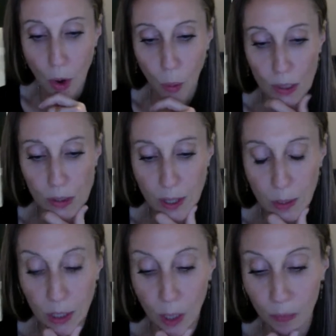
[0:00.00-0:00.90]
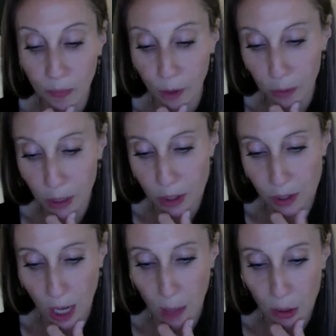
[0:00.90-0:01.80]
Whence they become firmly
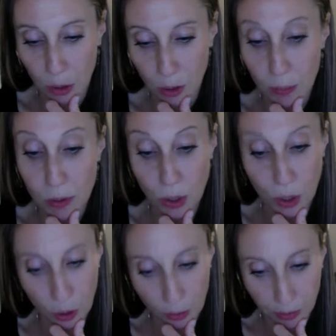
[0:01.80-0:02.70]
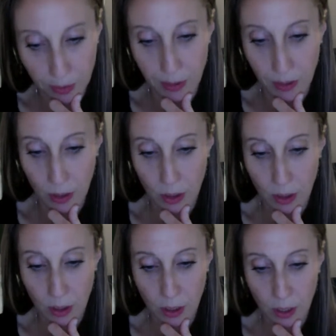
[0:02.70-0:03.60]
established. Observe
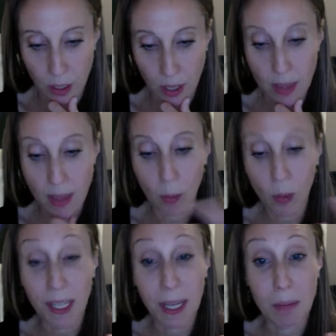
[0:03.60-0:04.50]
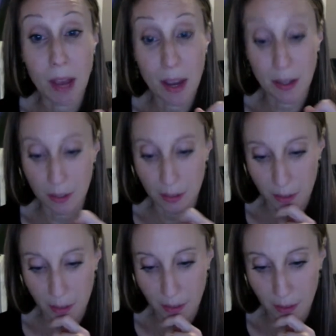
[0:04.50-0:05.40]
that when a man
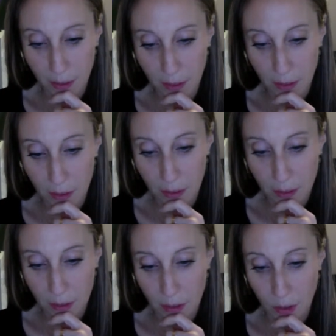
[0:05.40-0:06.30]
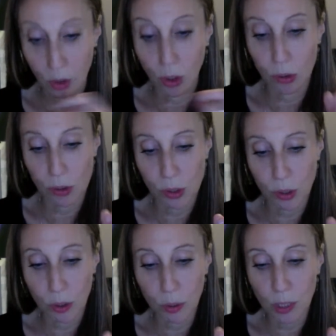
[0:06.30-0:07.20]
goes to
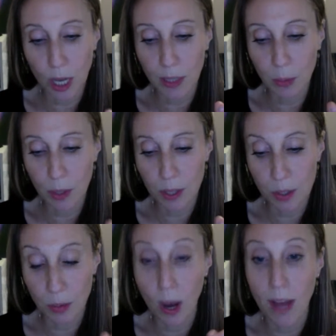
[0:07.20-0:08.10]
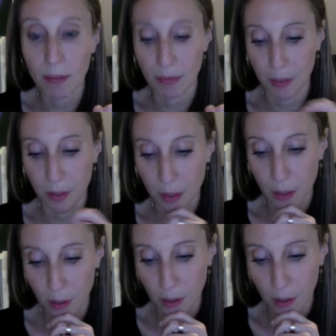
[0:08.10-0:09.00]
unite with his wife
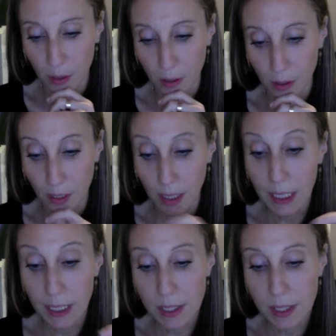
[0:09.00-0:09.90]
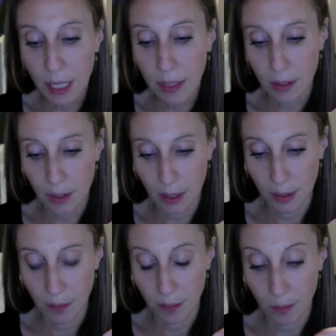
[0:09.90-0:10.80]
in sanctity,
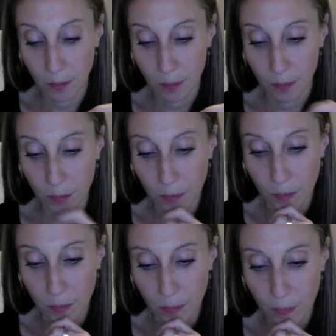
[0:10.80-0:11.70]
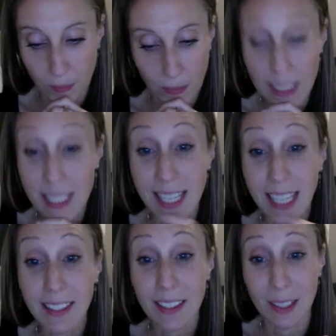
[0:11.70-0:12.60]
in
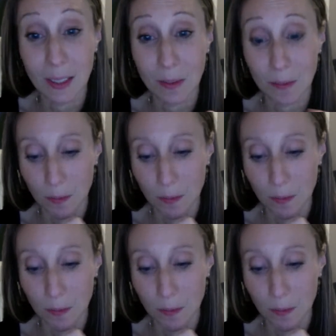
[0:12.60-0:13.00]
sanctity,